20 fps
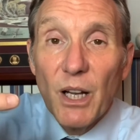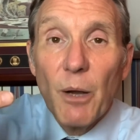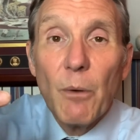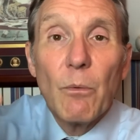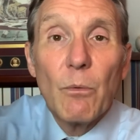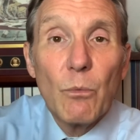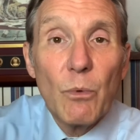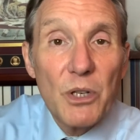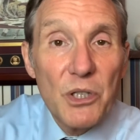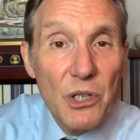
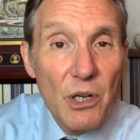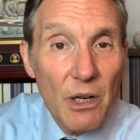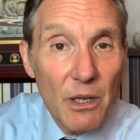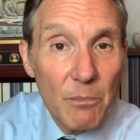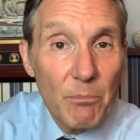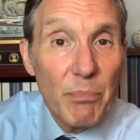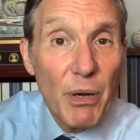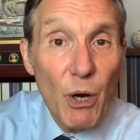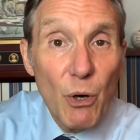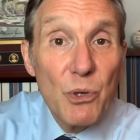what's
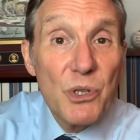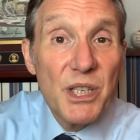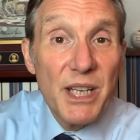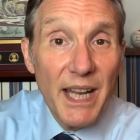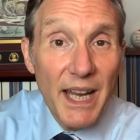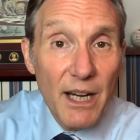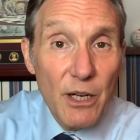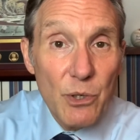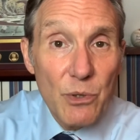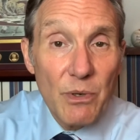called post
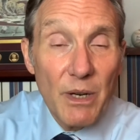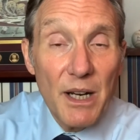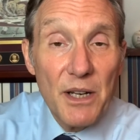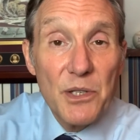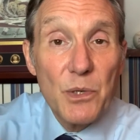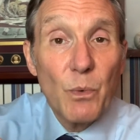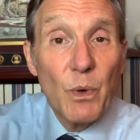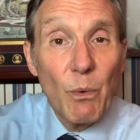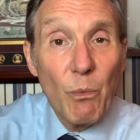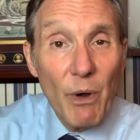
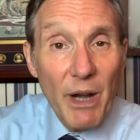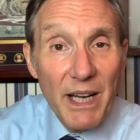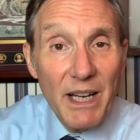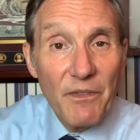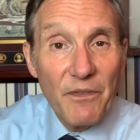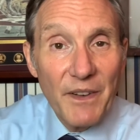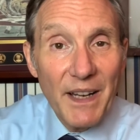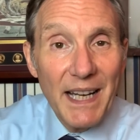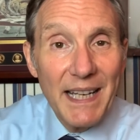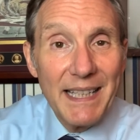x-rays. We want to
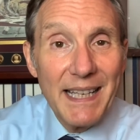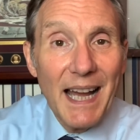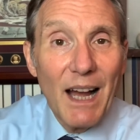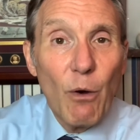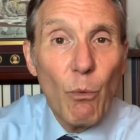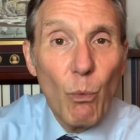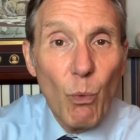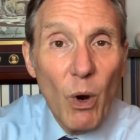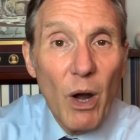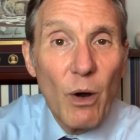find
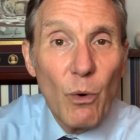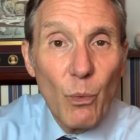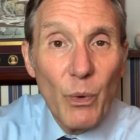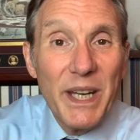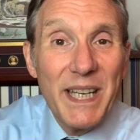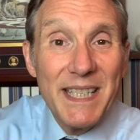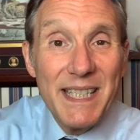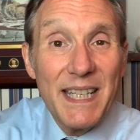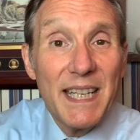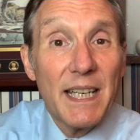out what
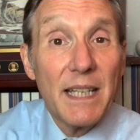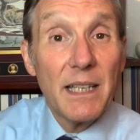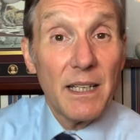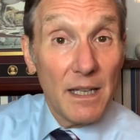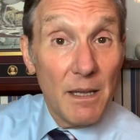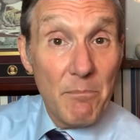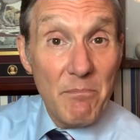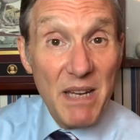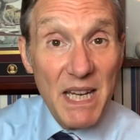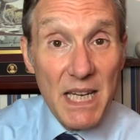we did
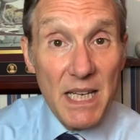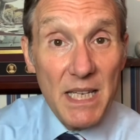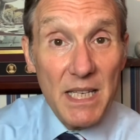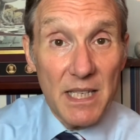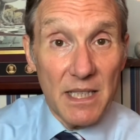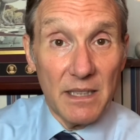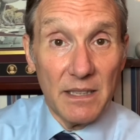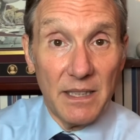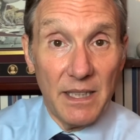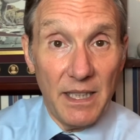
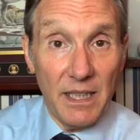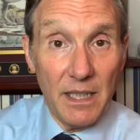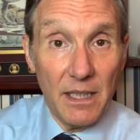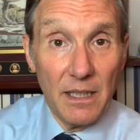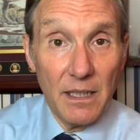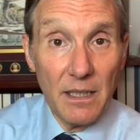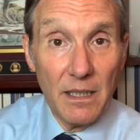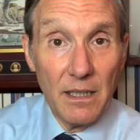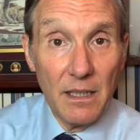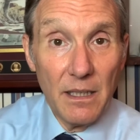immediately,
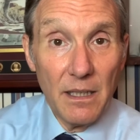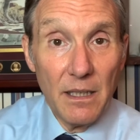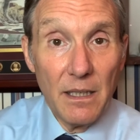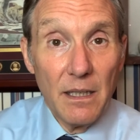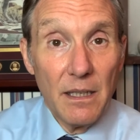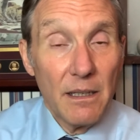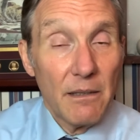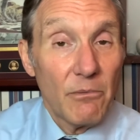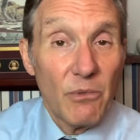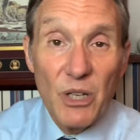
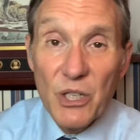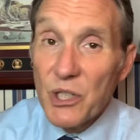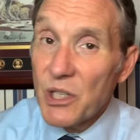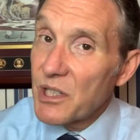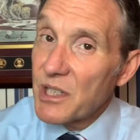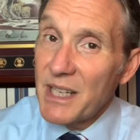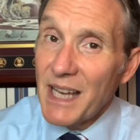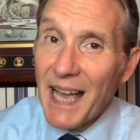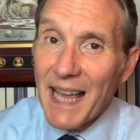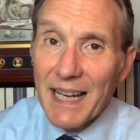which
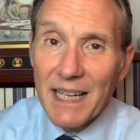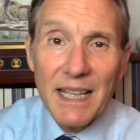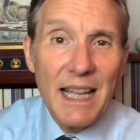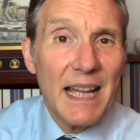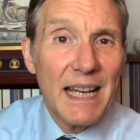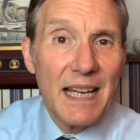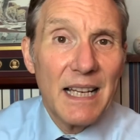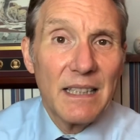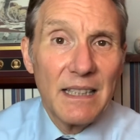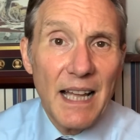is not
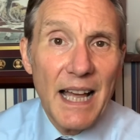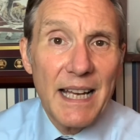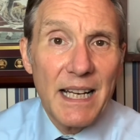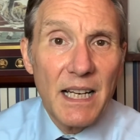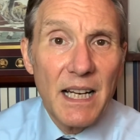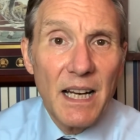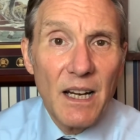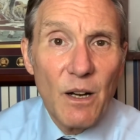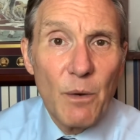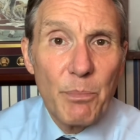like a lot of
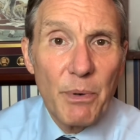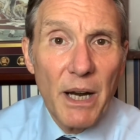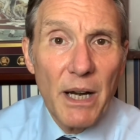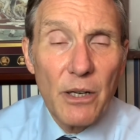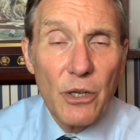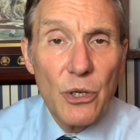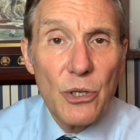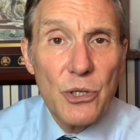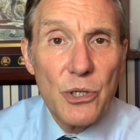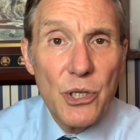
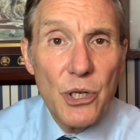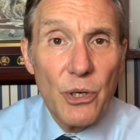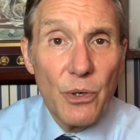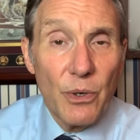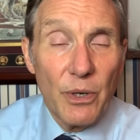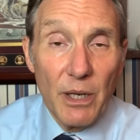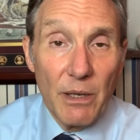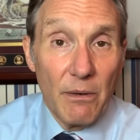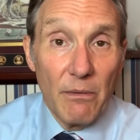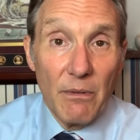chiropractors do,
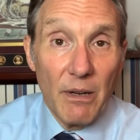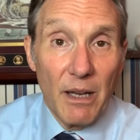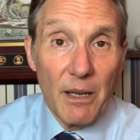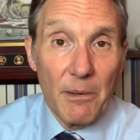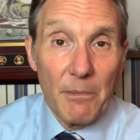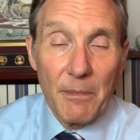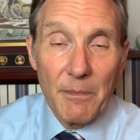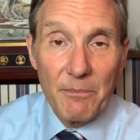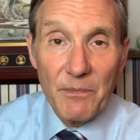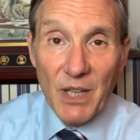
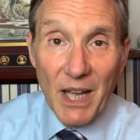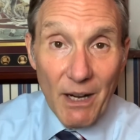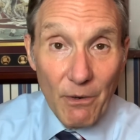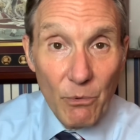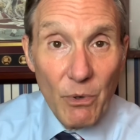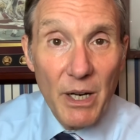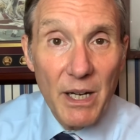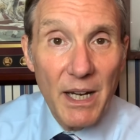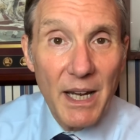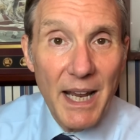and not
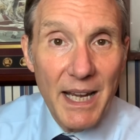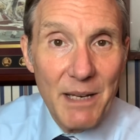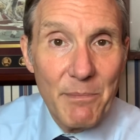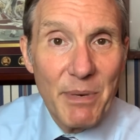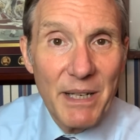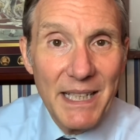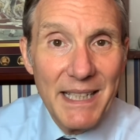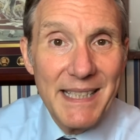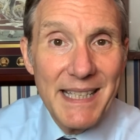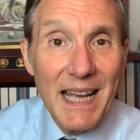running
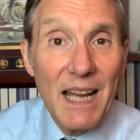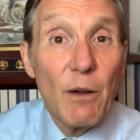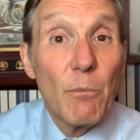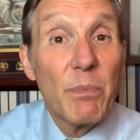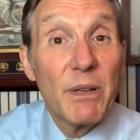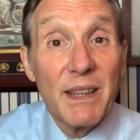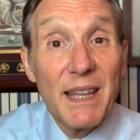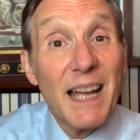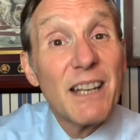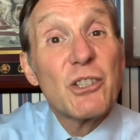anybody down,
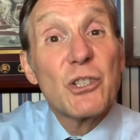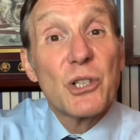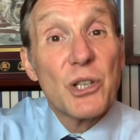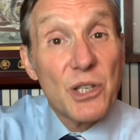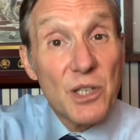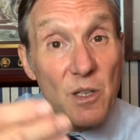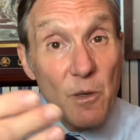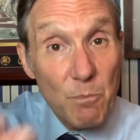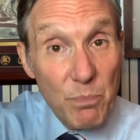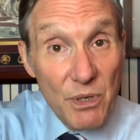but that's
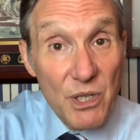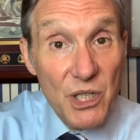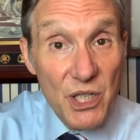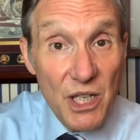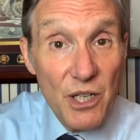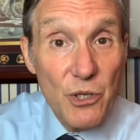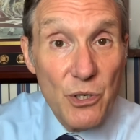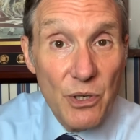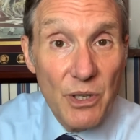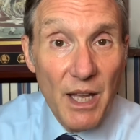just the
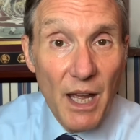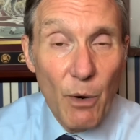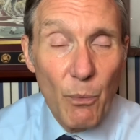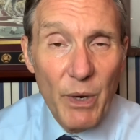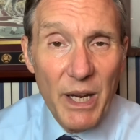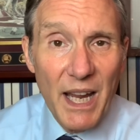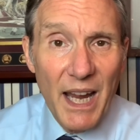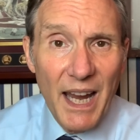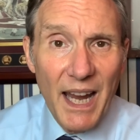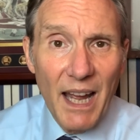procedure that
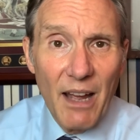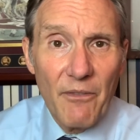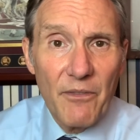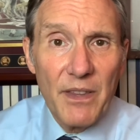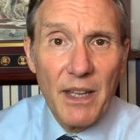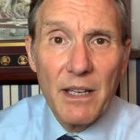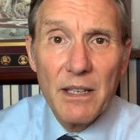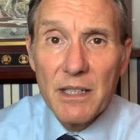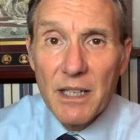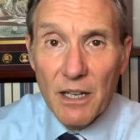we have,
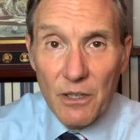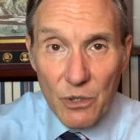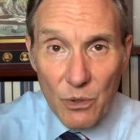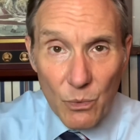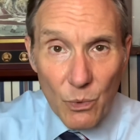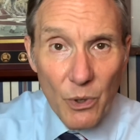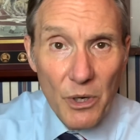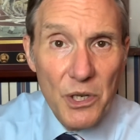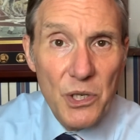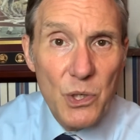that Dr.
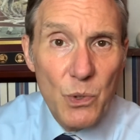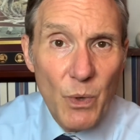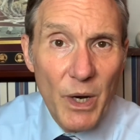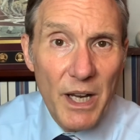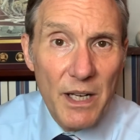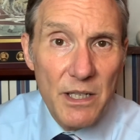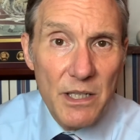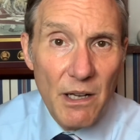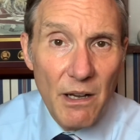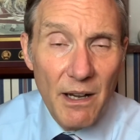Roy
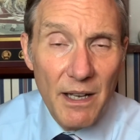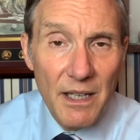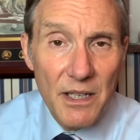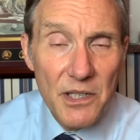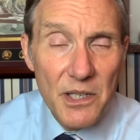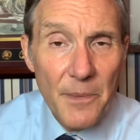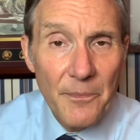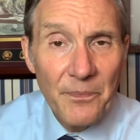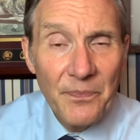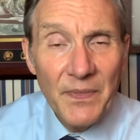Sweat taught
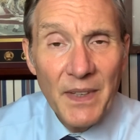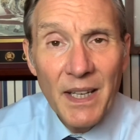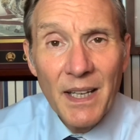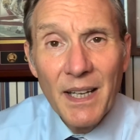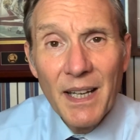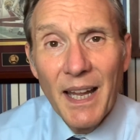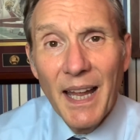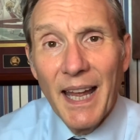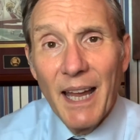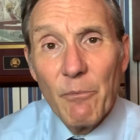us.
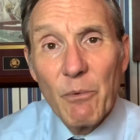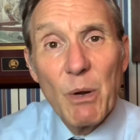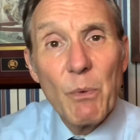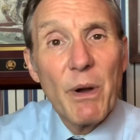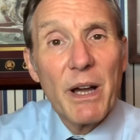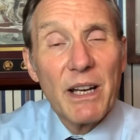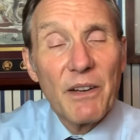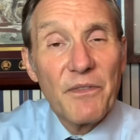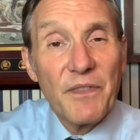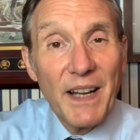And we
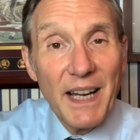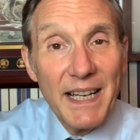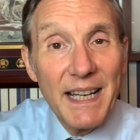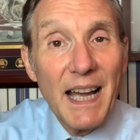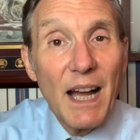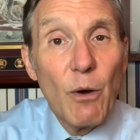want to find out